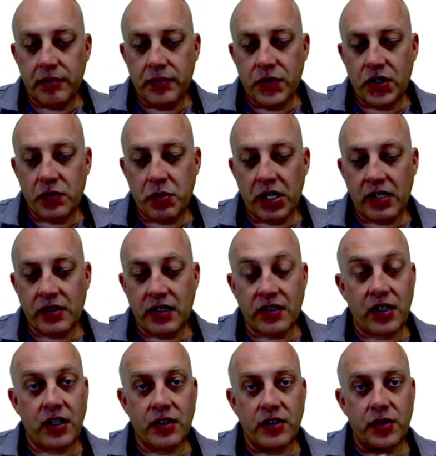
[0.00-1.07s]
just because it's
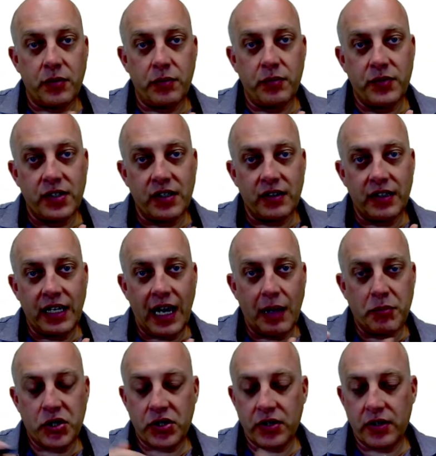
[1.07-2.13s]
hard to
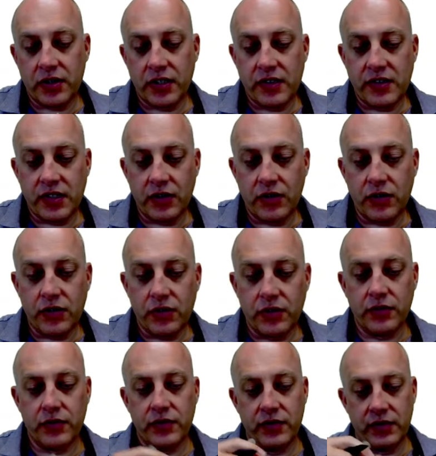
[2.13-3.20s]
capture a single
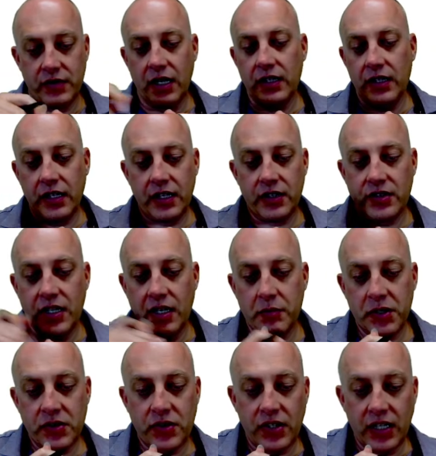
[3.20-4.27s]
nonlinear time
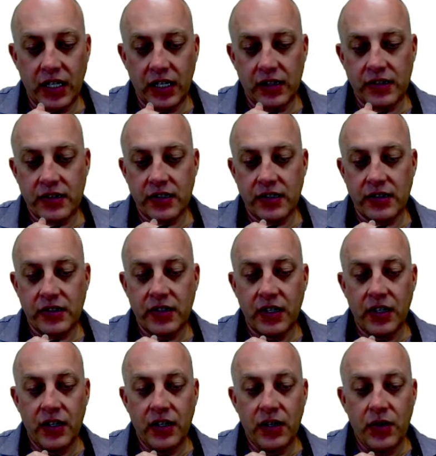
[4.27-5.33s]
history analysis
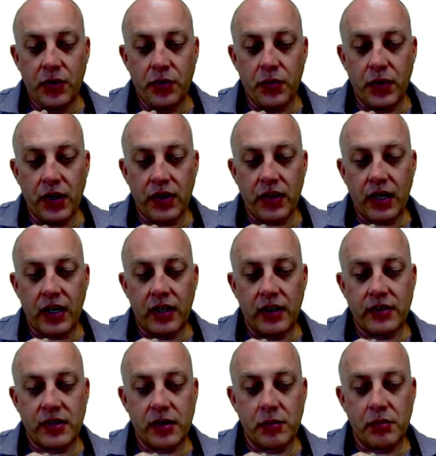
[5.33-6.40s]
with
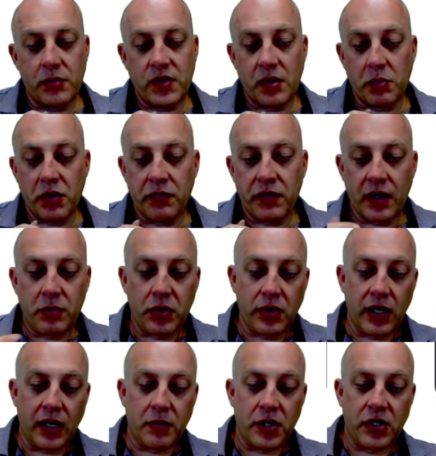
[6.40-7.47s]
some simplified
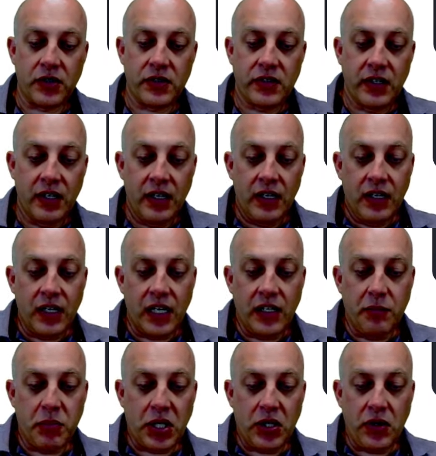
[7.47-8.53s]
parameters.
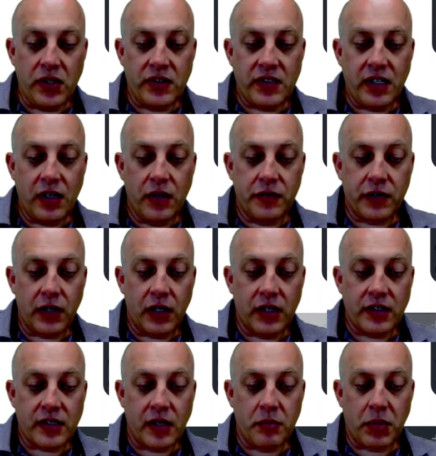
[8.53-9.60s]
But you can see overall
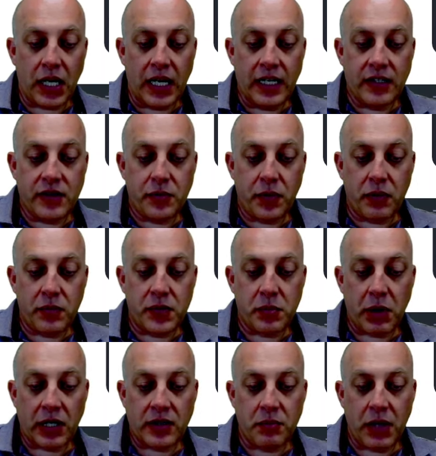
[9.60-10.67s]
it's unbiased with
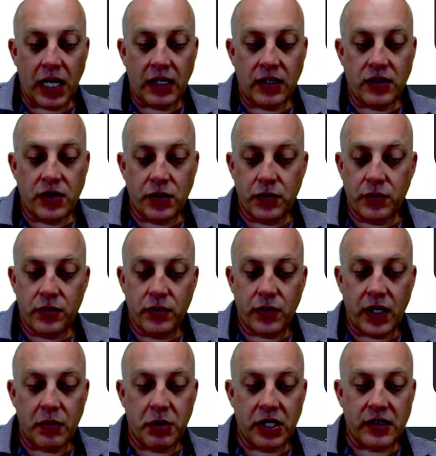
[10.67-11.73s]
respect to magnitude,
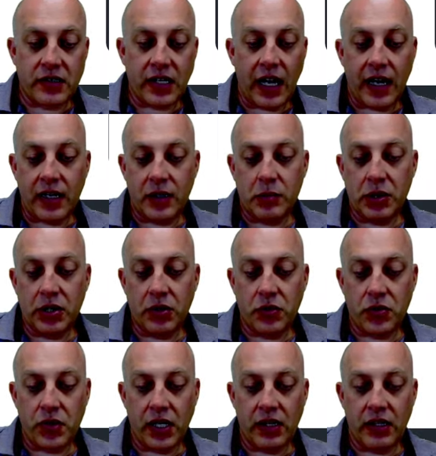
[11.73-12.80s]
quite a bit of scatter, but no
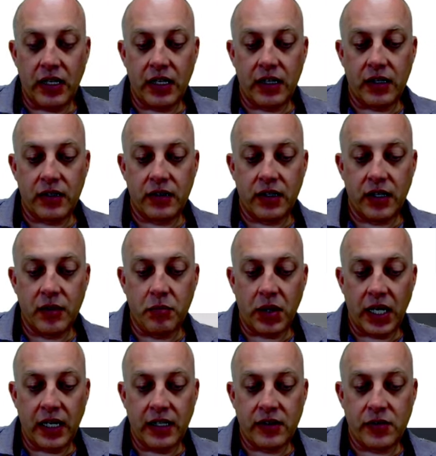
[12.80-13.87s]
trend there.
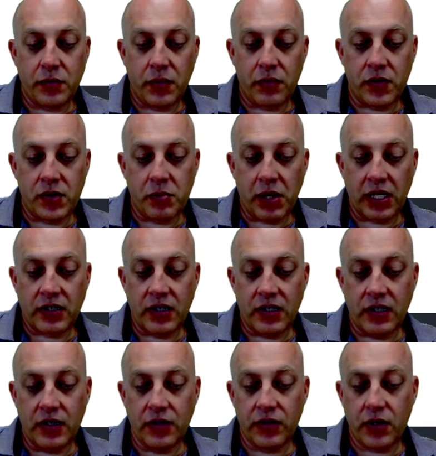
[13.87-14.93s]
Unbiased with respect to the
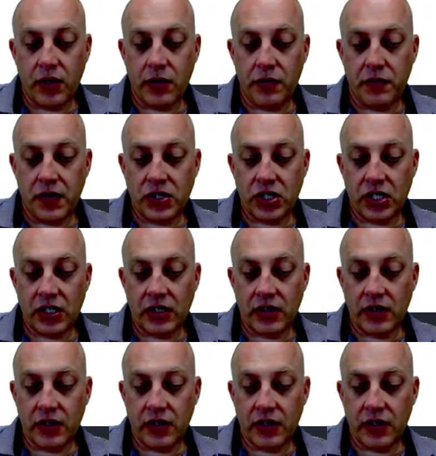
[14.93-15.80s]
yield coefficient,